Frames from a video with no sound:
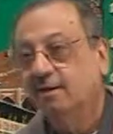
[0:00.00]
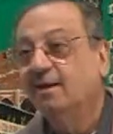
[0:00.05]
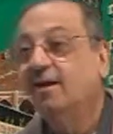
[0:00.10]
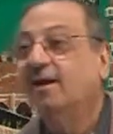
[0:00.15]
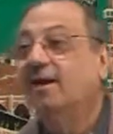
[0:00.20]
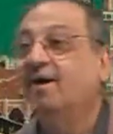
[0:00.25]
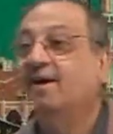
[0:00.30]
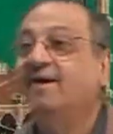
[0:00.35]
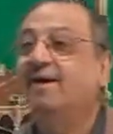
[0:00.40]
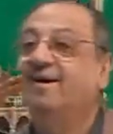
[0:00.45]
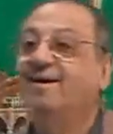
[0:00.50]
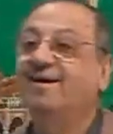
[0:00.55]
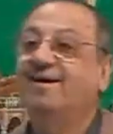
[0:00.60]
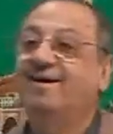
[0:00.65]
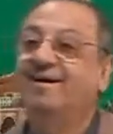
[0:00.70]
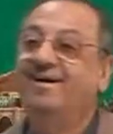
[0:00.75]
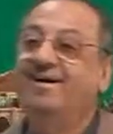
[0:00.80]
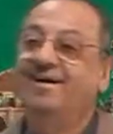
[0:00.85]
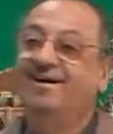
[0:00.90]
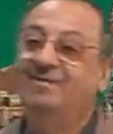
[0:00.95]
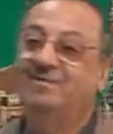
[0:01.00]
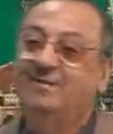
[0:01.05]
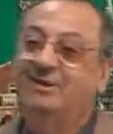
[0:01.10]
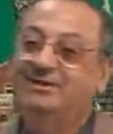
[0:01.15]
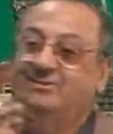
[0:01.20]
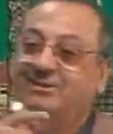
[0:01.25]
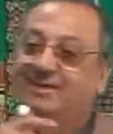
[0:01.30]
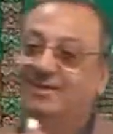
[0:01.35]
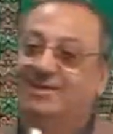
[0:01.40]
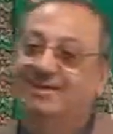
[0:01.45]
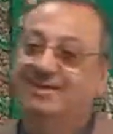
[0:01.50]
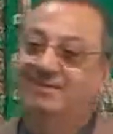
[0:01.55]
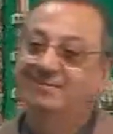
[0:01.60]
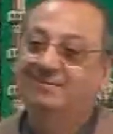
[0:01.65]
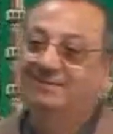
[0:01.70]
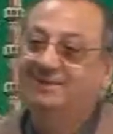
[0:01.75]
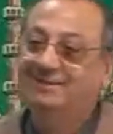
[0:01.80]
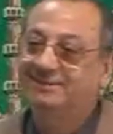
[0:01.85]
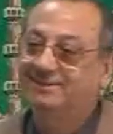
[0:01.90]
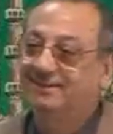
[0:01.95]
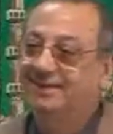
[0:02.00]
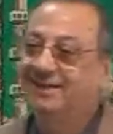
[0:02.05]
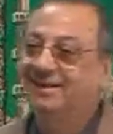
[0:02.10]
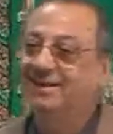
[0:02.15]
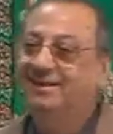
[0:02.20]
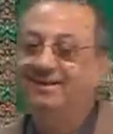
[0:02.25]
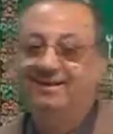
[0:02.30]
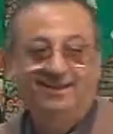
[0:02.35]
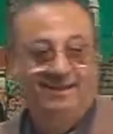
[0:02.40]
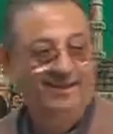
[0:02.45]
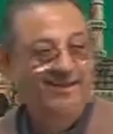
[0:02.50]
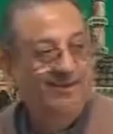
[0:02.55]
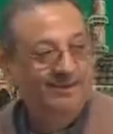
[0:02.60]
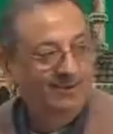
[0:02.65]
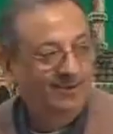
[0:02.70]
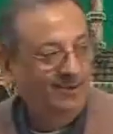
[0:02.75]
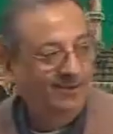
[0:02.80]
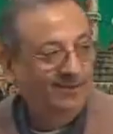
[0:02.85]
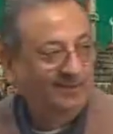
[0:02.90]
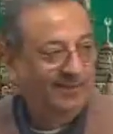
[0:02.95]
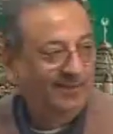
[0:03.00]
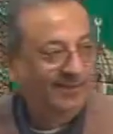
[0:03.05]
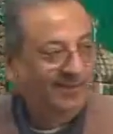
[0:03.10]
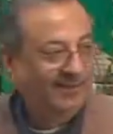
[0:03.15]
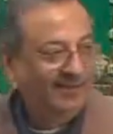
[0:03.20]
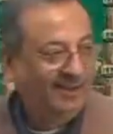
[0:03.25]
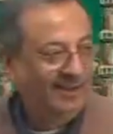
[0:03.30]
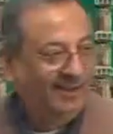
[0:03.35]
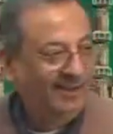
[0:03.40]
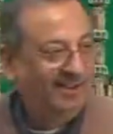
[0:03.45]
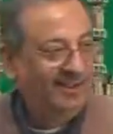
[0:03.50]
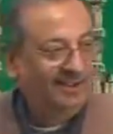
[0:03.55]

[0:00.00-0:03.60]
MashaAllah, MashaAllah. Got the idea?